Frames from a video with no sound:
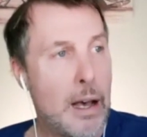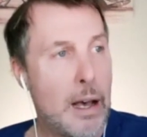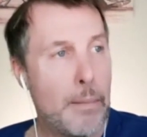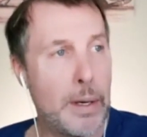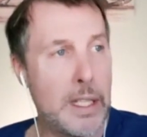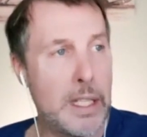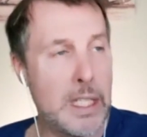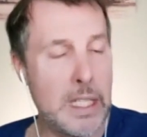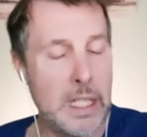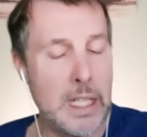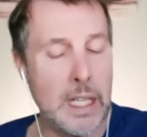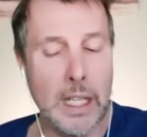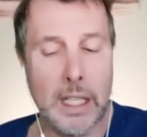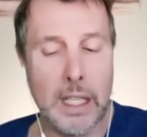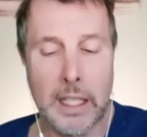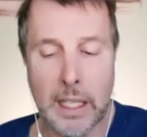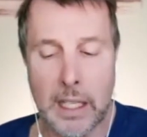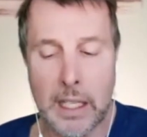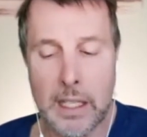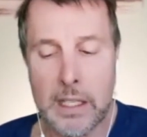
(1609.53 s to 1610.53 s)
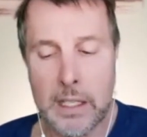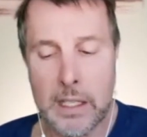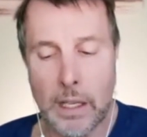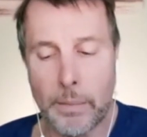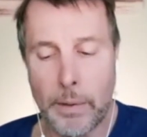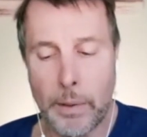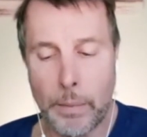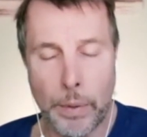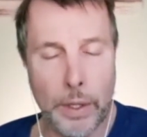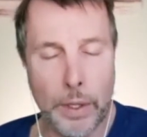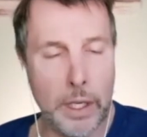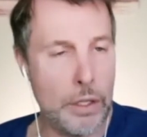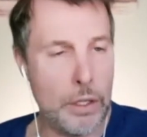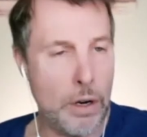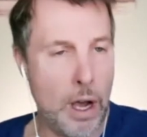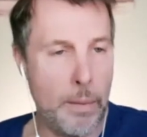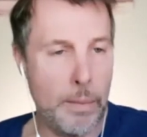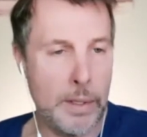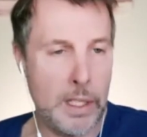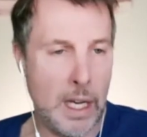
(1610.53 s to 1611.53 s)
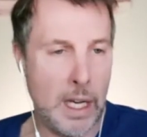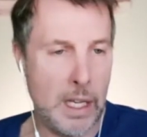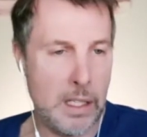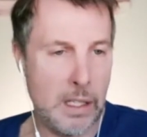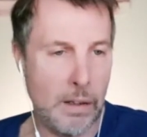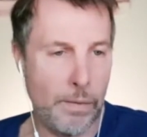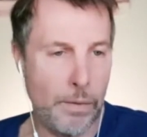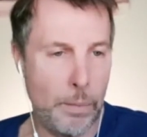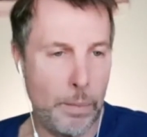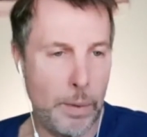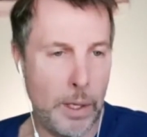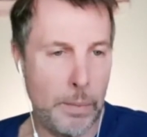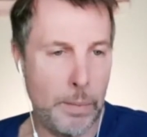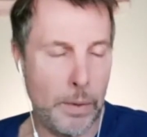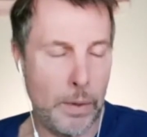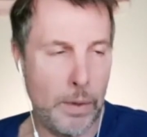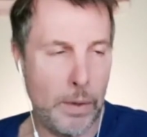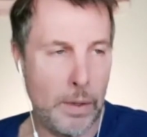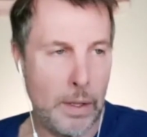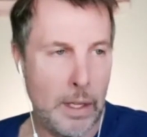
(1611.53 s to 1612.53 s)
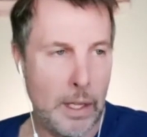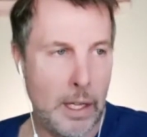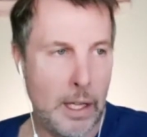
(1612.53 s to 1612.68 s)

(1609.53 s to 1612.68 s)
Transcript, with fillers: but still it can still be pretty traumatizing for people